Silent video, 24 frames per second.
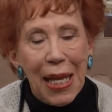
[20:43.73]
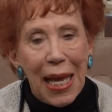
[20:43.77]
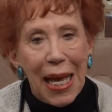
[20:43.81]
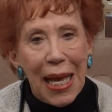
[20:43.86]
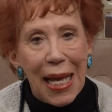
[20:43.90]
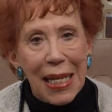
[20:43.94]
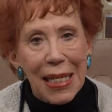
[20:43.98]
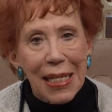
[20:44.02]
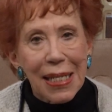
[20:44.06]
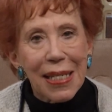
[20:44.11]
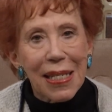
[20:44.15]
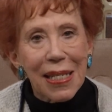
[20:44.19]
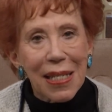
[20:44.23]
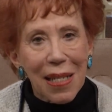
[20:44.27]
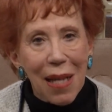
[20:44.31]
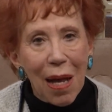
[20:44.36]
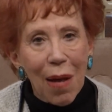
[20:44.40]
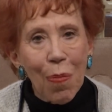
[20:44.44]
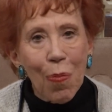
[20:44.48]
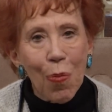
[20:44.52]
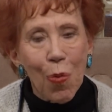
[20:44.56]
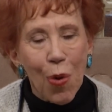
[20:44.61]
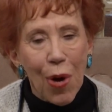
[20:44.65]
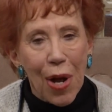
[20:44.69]
And
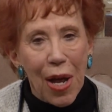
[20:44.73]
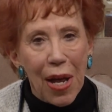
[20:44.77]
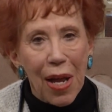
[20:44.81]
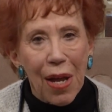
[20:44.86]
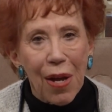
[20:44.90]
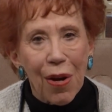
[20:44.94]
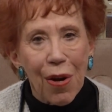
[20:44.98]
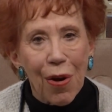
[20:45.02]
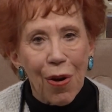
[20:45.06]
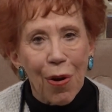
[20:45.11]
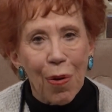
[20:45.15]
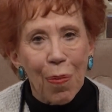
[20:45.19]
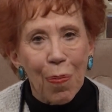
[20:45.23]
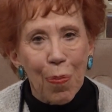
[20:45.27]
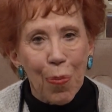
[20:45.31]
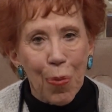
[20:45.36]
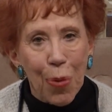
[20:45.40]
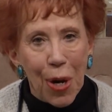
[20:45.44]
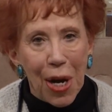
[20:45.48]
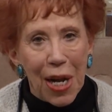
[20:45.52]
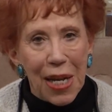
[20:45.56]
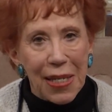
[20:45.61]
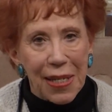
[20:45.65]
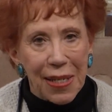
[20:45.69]
some way her
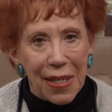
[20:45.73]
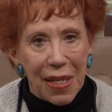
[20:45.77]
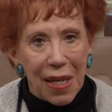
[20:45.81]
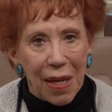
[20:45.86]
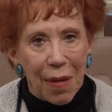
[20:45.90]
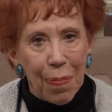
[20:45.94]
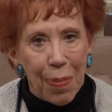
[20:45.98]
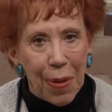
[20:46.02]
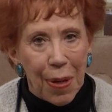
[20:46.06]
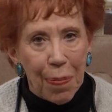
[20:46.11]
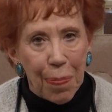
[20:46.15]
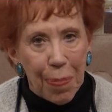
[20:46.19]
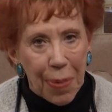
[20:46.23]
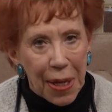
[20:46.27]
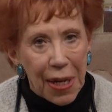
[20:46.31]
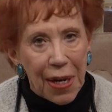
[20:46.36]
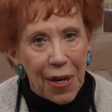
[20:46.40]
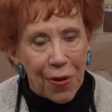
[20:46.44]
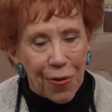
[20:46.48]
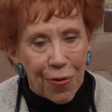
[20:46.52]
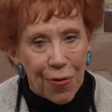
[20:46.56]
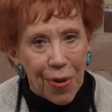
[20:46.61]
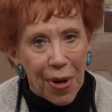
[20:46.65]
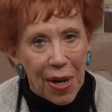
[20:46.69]
breast had been
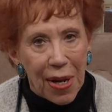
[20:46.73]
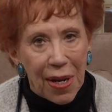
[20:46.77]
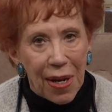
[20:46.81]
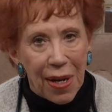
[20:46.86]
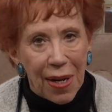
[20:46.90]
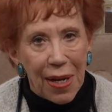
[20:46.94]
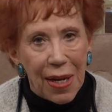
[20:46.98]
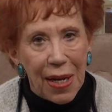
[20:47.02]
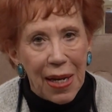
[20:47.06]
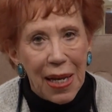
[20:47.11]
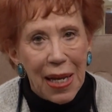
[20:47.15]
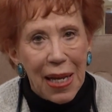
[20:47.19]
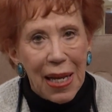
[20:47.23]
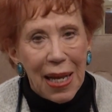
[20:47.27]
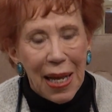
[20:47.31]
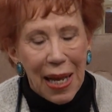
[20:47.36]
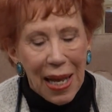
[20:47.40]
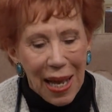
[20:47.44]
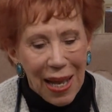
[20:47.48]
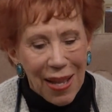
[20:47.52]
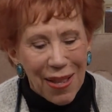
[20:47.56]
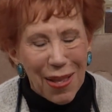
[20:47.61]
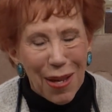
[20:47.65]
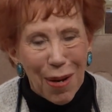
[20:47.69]
penetrated,
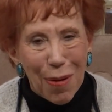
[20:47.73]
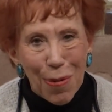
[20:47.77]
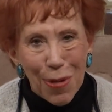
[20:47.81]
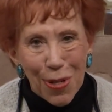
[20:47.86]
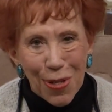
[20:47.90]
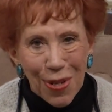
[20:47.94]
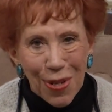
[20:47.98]
and there was